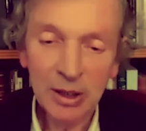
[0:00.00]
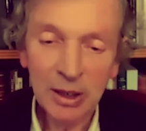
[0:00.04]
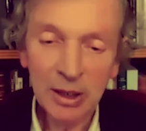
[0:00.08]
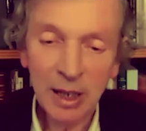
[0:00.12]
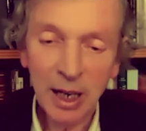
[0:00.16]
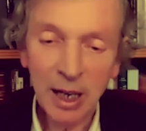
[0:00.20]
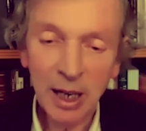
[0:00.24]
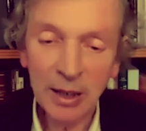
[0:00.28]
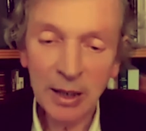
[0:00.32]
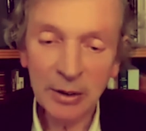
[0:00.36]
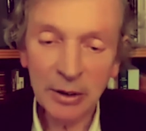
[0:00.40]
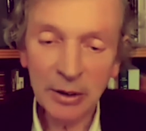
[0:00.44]

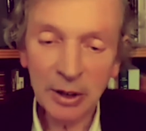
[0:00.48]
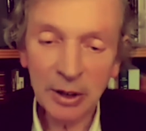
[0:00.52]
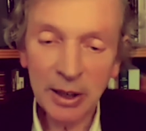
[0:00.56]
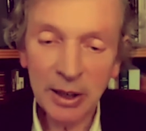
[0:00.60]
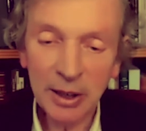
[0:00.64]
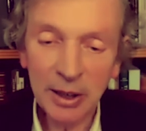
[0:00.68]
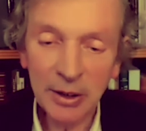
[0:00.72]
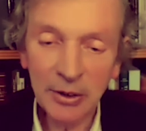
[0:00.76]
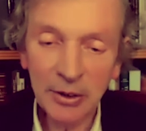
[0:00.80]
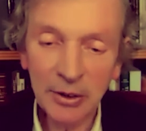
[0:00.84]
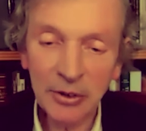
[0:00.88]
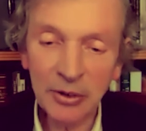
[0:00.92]
And
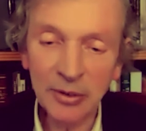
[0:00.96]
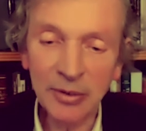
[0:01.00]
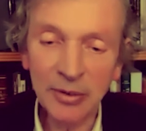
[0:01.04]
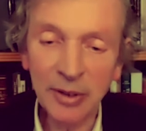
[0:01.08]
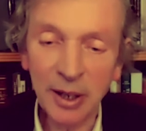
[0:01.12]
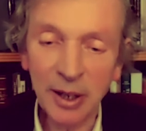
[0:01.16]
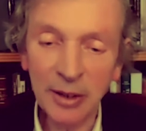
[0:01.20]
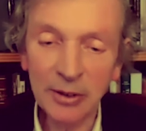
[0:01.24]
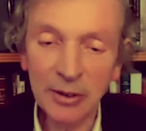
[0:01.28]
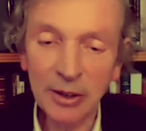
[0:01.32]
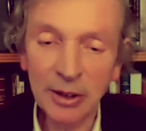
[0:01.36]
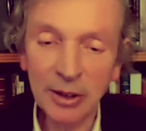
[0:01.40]
he's the
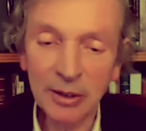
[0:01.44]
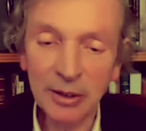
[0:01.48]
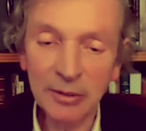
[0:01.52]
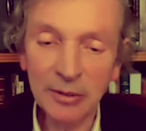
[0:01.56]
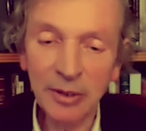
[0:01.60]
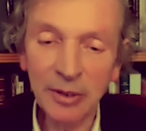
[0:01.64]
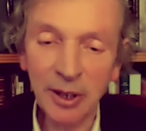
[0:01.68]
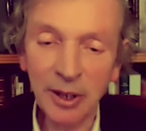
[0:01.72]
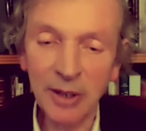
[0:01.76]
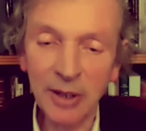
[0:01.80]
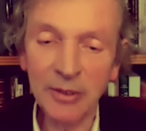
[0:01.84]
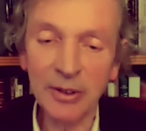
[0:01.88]
founding
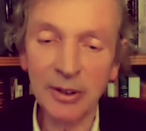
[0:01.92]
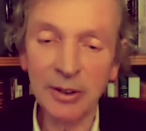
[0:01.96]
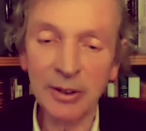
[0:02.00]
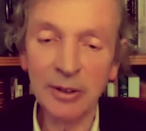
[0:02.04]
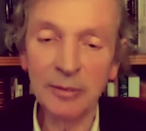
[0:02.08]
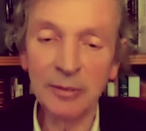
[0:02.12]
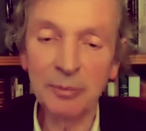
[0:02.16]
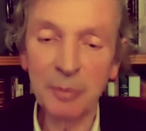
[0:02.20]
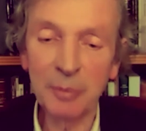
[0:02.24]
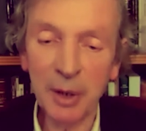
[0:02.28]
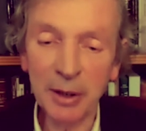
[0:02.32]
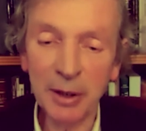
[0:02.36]
father
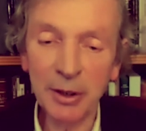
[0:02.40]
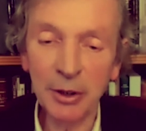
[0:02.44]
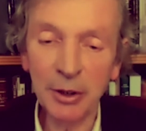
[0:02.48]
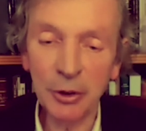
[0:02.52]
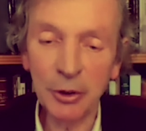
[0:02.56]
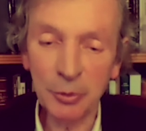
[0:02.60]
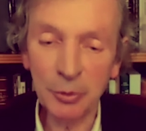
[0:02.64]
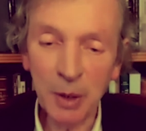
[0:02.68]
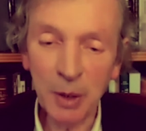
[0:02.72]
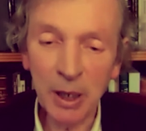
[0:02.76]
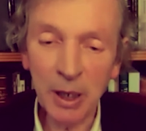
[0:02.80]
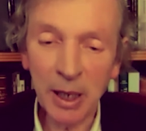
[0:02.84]
of British
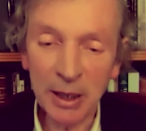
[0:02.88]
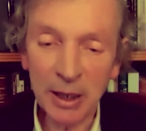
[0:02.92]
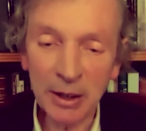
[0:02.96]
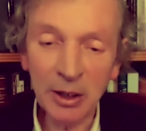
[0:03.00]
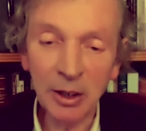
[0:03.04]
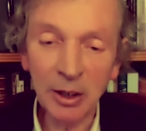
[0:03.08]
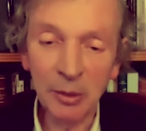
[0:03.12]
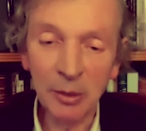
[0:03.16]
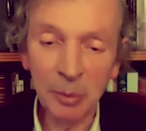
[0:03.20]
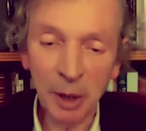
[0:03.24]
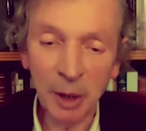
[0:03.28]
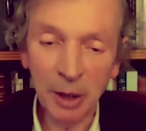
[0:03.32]

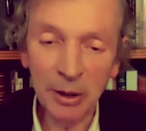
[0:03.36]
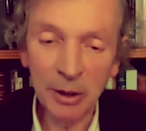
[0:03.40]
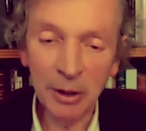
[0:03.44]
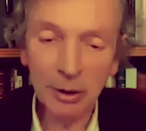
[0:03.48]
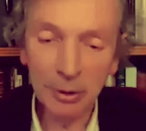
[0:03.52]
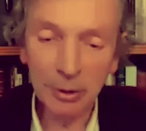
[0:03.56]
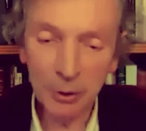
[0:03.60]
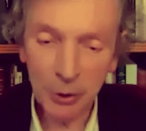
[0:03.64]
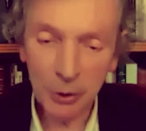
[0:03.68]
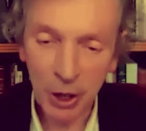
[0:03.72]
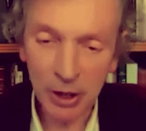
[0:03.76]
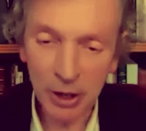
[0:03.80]
molecular
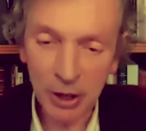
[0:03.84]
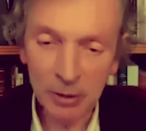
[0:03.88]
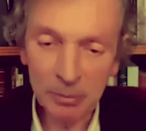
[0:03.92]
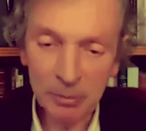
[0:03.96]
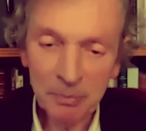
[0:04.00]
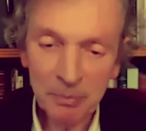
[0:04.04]
biology.